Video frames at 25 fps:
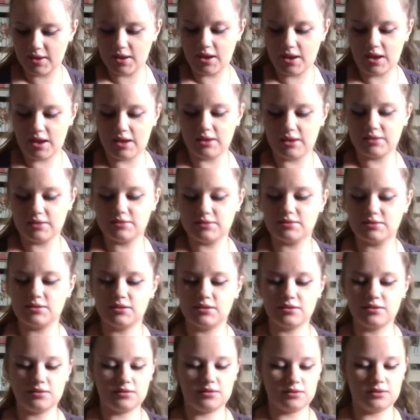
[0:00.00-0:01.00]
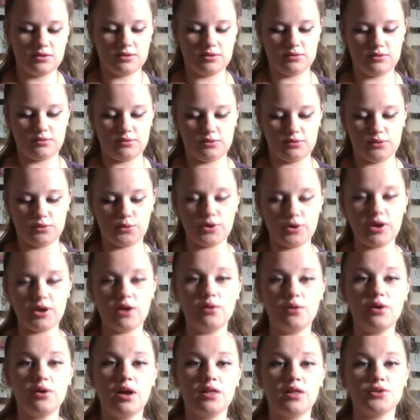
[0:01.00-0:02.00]
and is the L'Oreal
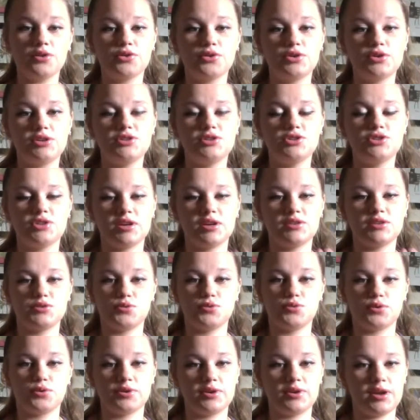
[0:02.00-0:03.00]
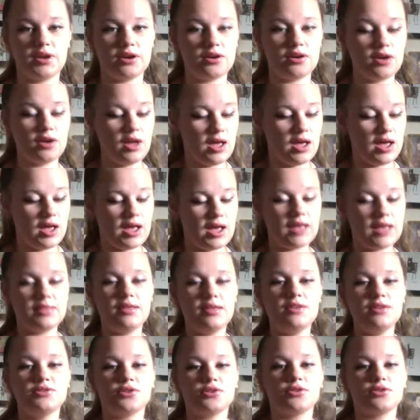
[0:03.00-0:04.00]
Color Riche Extraordinaire, and
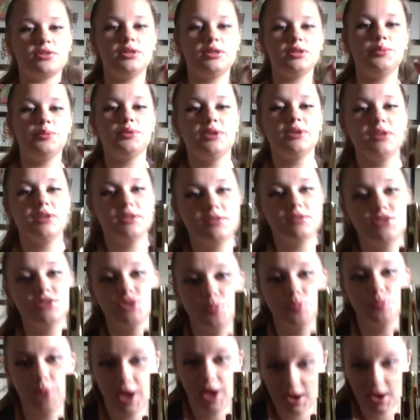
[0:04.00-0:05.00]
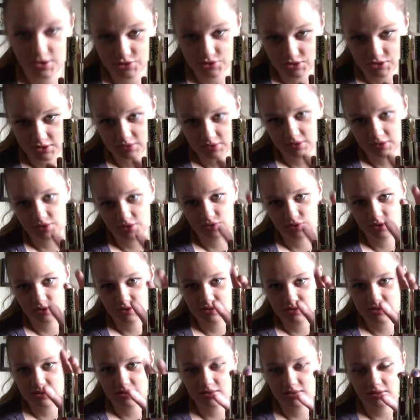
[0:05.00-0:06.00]
these are their limited edition packaging, and you can
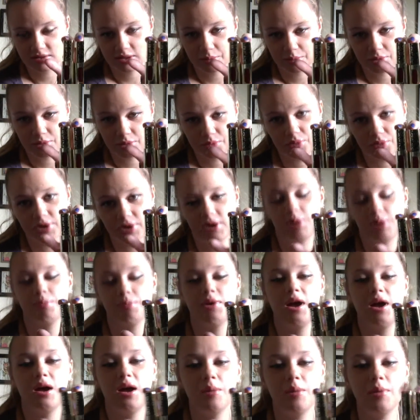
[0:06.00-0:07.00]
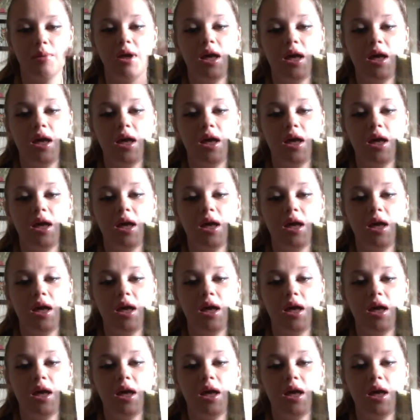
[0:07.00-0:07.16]
see the leopard print up top.